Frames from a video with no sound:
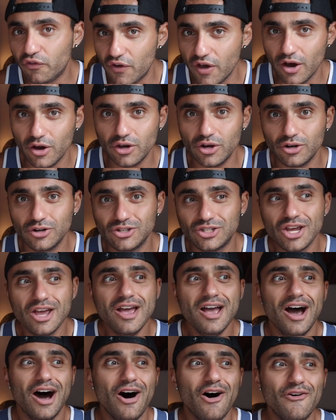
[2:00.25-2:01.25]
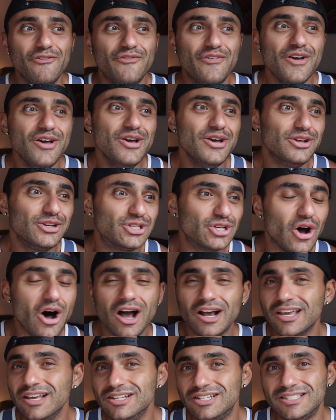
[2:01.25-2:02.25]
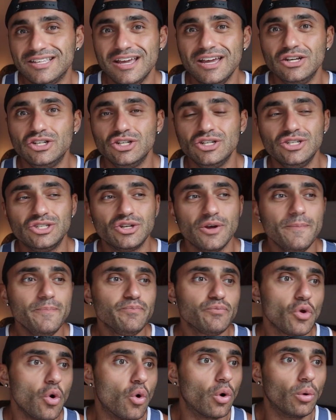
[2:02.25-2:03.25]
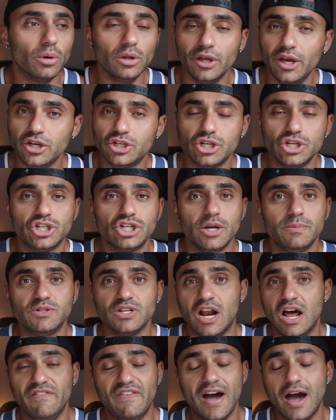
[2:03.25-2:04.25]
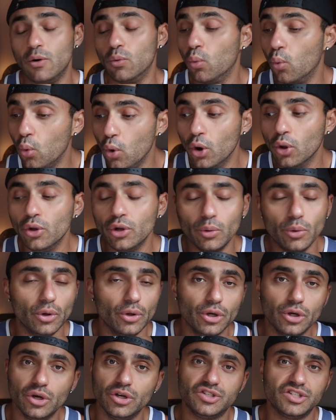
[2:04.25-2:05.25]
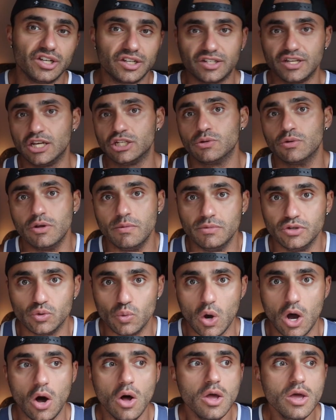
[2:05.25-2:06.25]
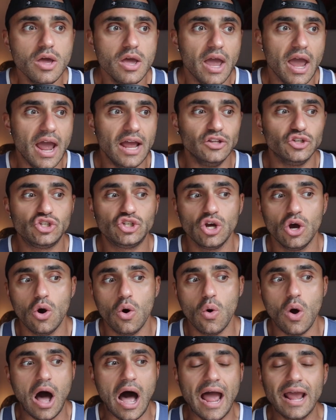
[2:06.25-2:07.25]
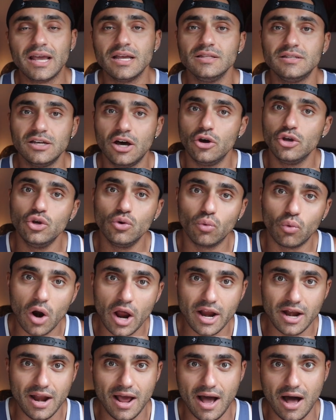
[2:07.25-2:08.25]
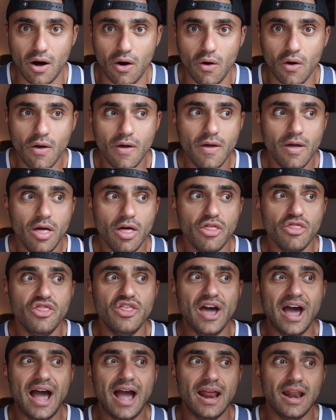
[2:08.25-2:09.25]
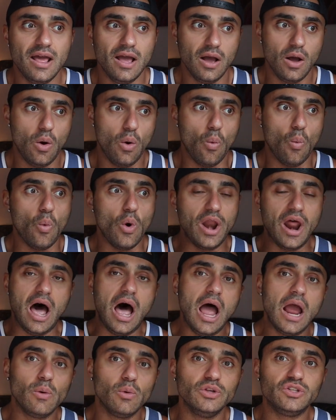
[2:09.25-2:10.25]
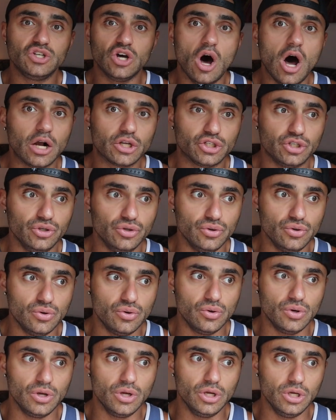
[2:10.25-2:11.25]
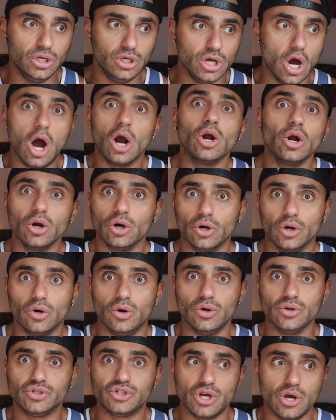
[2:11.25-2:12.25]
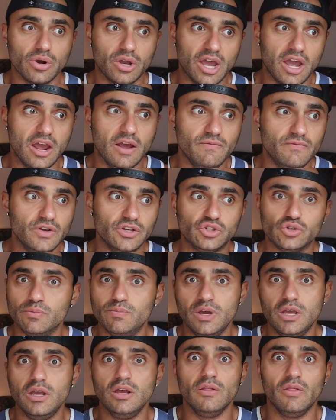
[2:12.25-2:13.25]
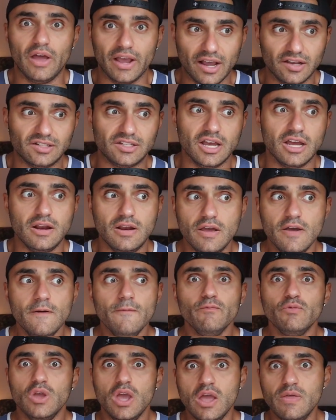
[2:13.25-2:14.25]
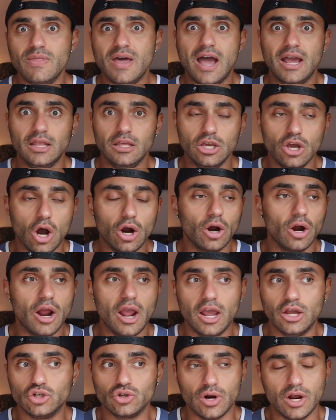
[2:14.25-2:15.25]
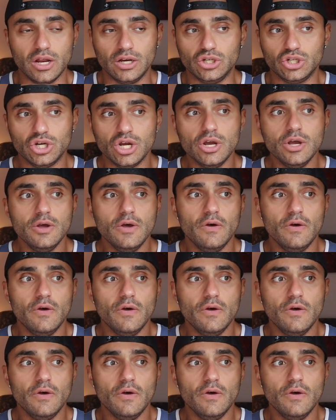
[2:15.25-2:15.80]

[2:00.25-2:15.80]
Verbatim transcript: failures of talking stages or relationships, and I've had really, really good success with them as well. And so I can tell you right now that when I would talk to younger girls, okay, this would be, like I said, in that younger age range,